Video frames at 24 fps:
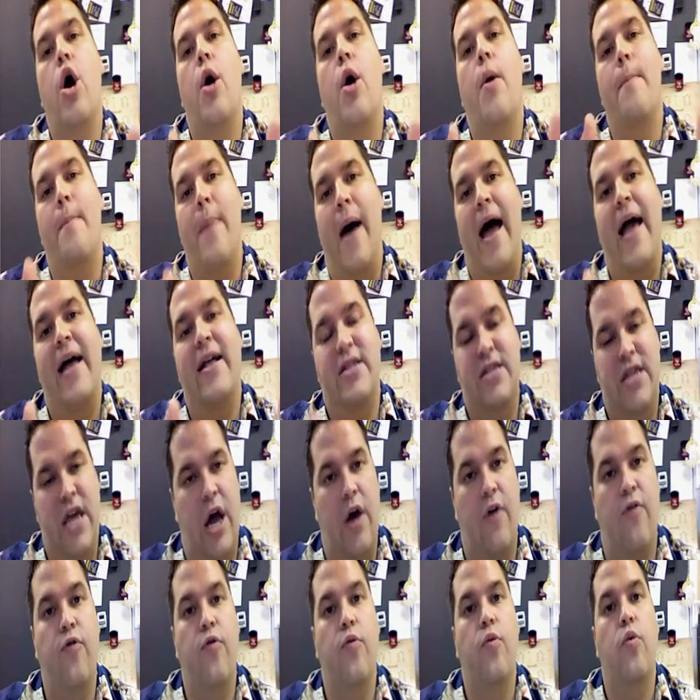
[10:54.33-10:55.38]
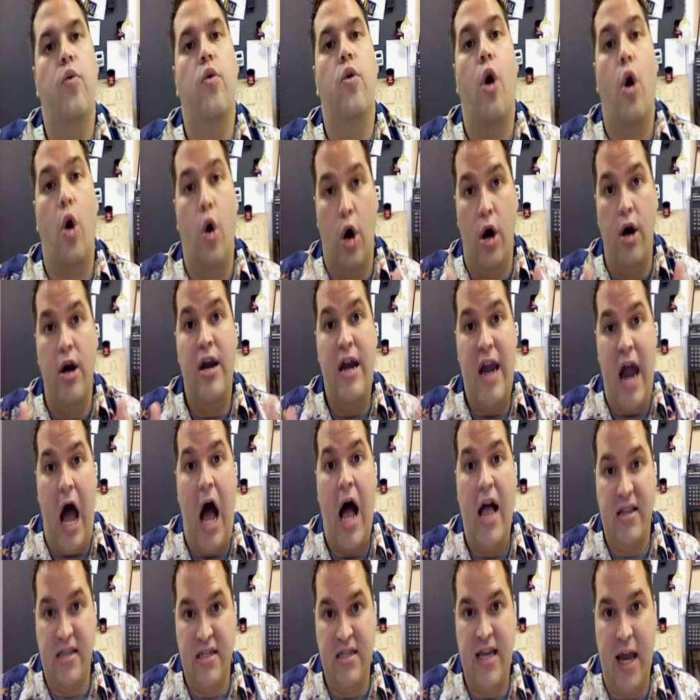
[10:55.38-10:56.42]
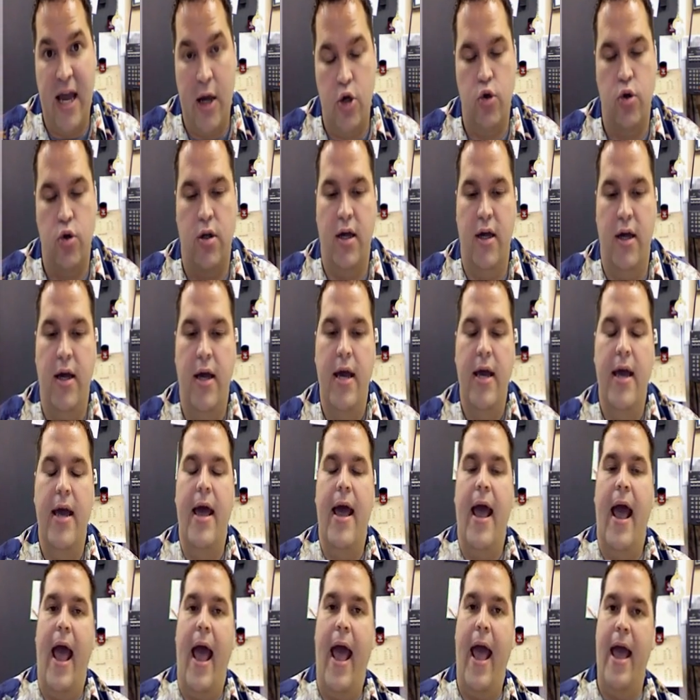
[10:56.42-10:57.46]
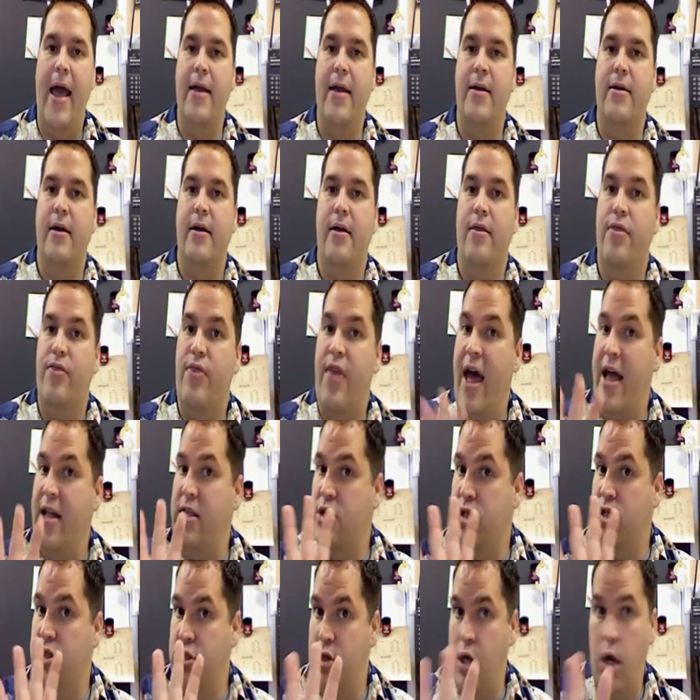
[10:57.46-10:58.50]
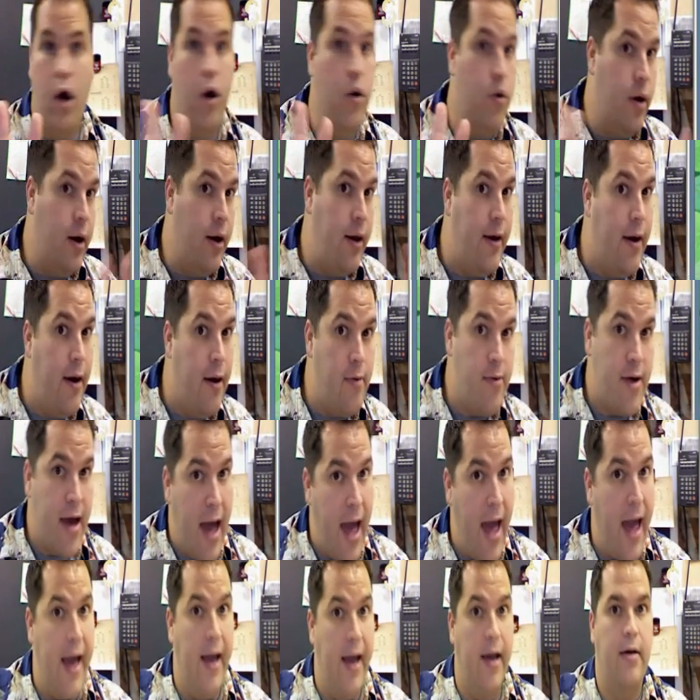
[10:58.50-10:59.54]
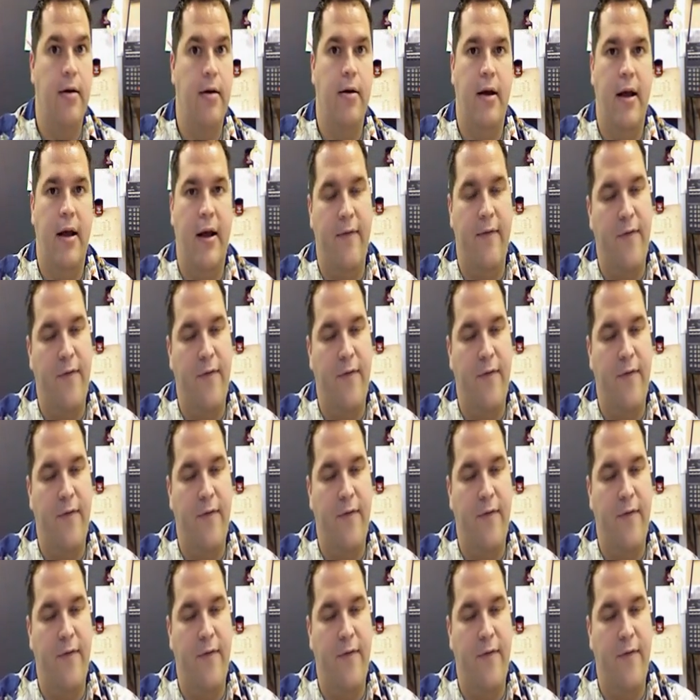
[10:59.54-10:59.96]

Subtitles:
by itself or non-sexually. And that's totally okay. If